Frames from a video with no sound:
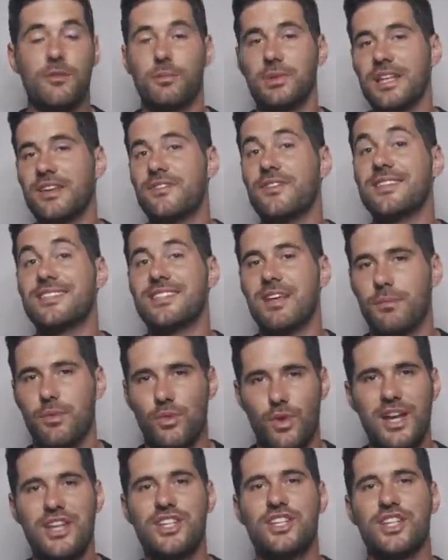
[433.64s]
The belief in
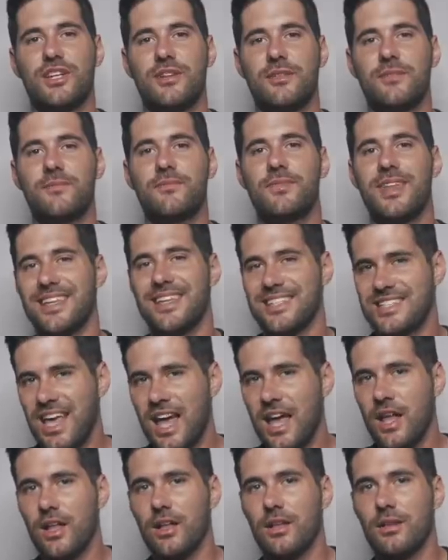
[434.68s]
separation is
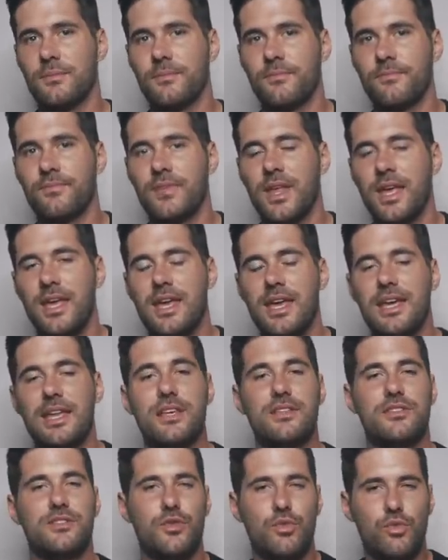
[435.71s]
hell.
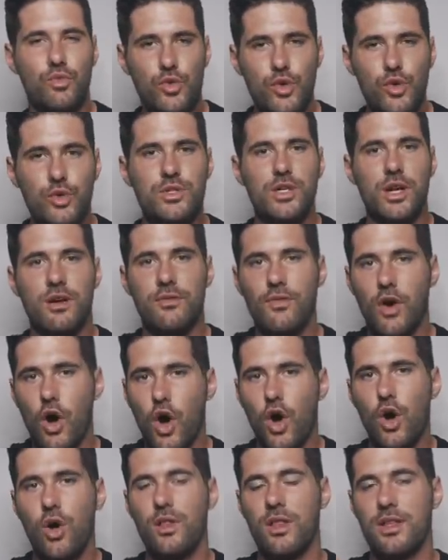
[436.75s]
It is the root of
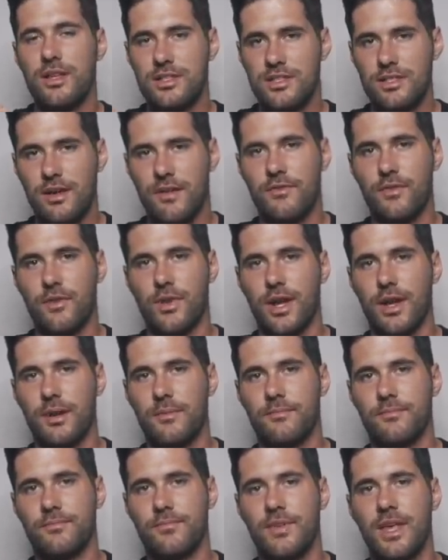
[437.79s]
all
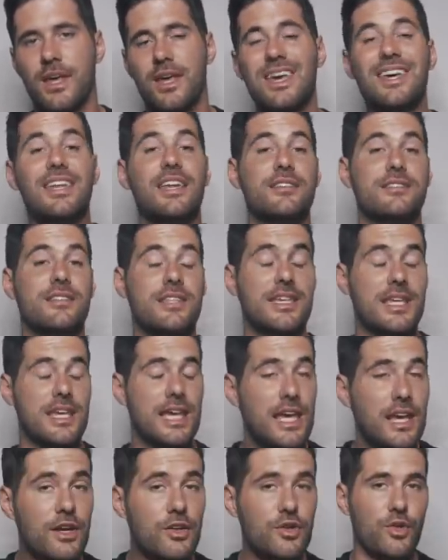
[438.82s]
suffering. It is
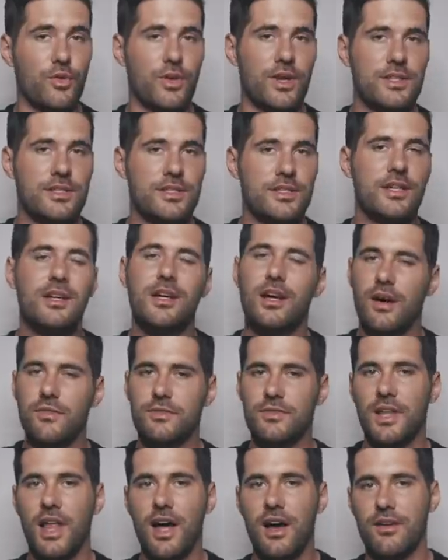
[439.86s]
the ignorance
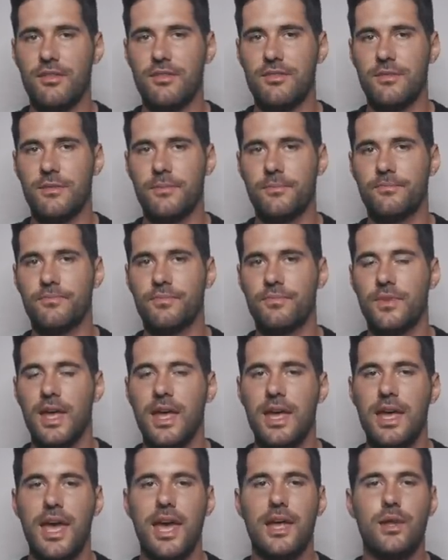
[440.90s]
of love.
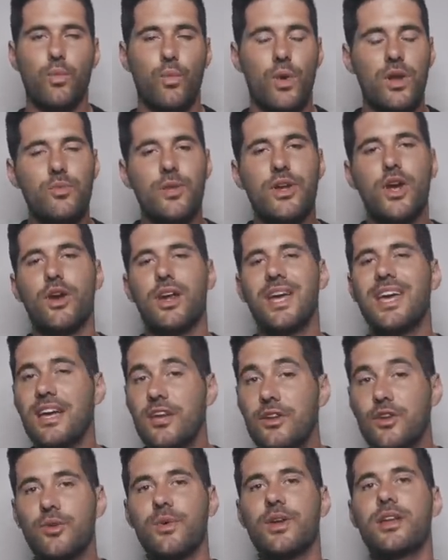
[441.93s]
And when we are
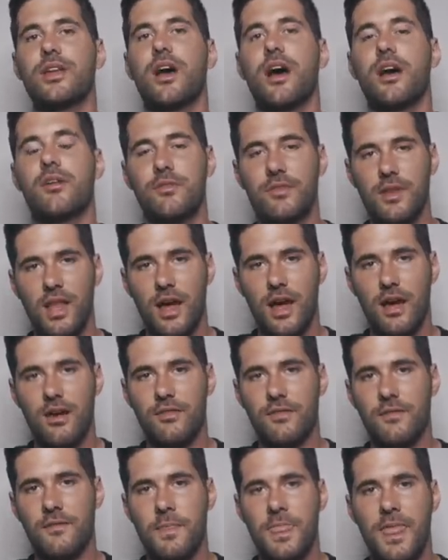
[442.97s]
ignorant of
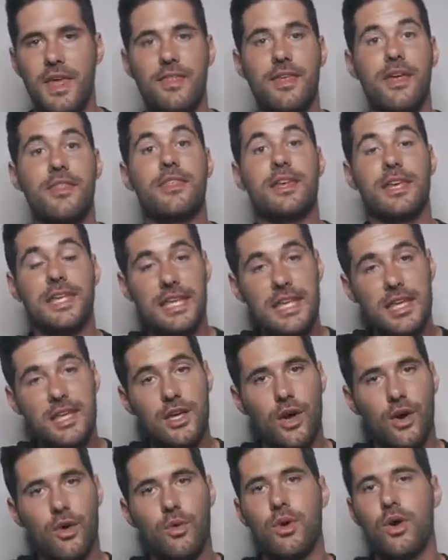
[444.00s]
love, then the
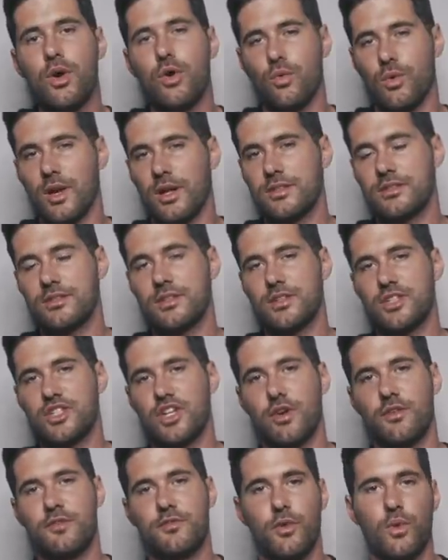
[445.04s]
ego runs the
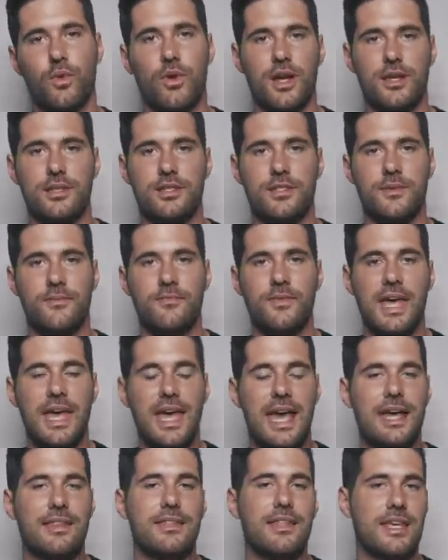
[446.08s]
show for us.
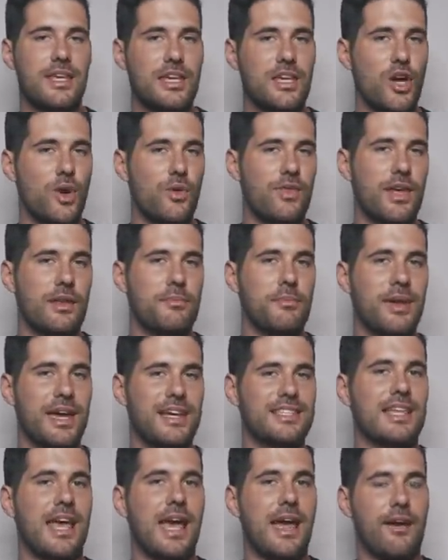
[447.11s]
And the ego then
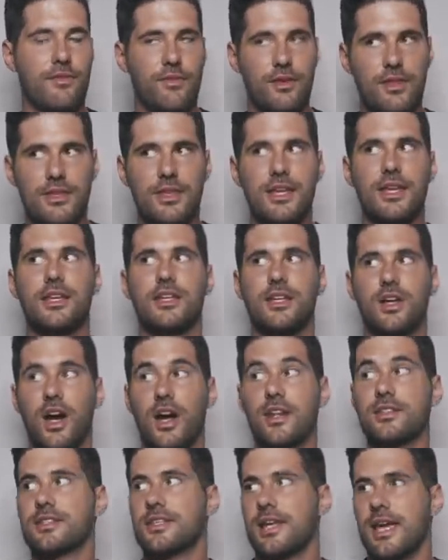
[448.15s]
makes everything in
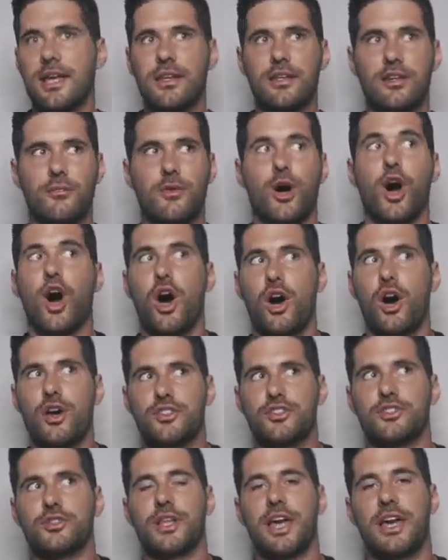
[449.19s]
God's kingdom a
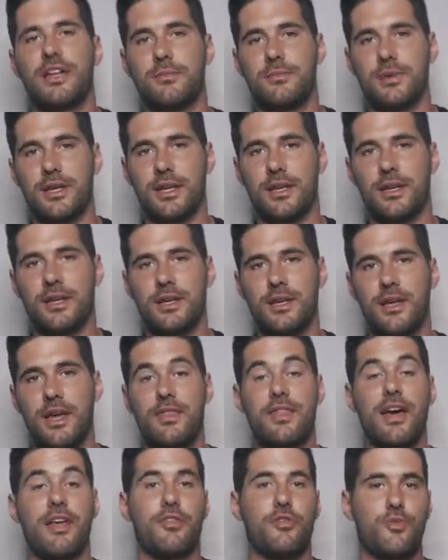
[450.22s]
hostile enemy
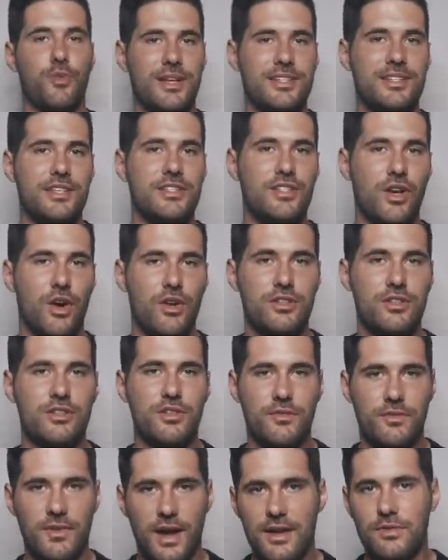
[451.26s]
that threatens our
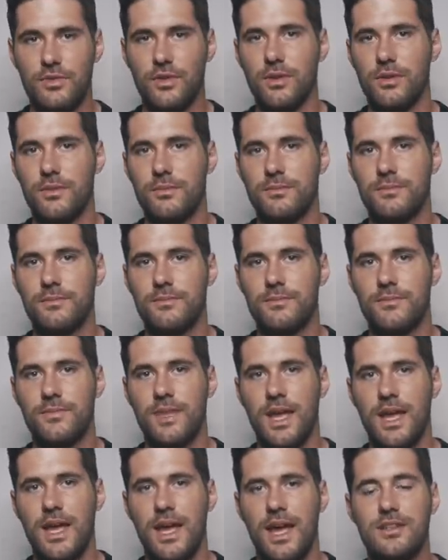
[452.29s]
survival.
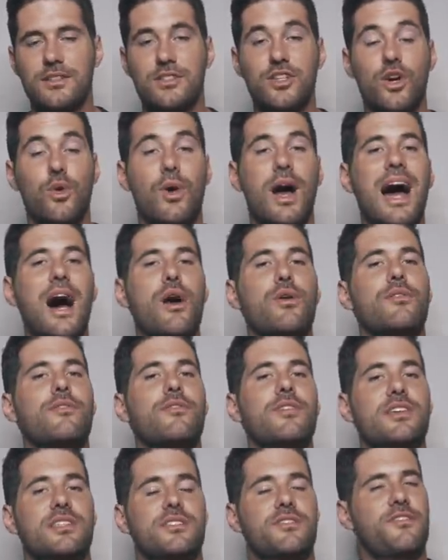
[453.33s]
And so out
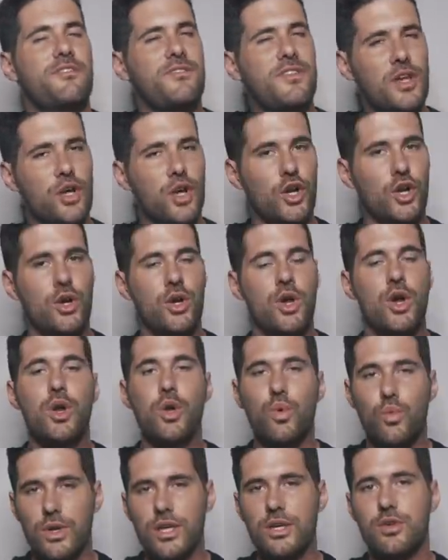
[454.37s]
of this fear,
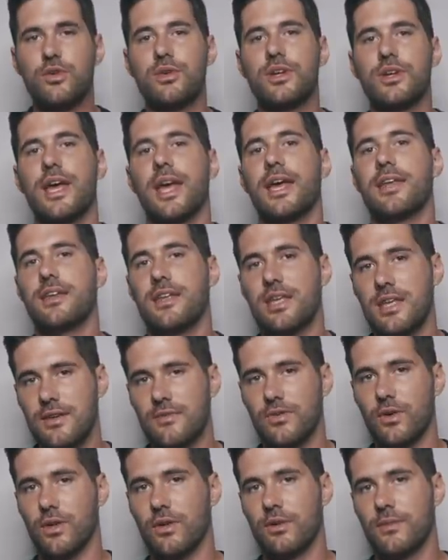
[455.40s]
we create
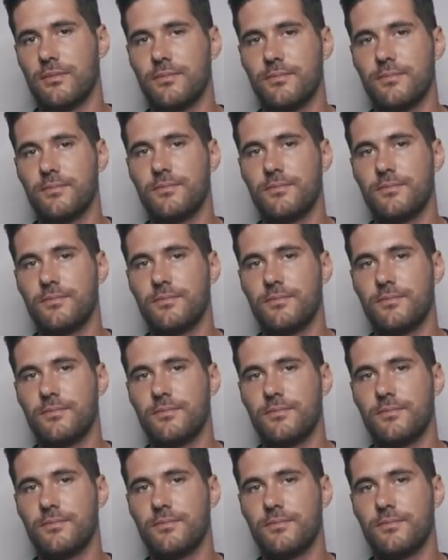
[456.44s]
evil.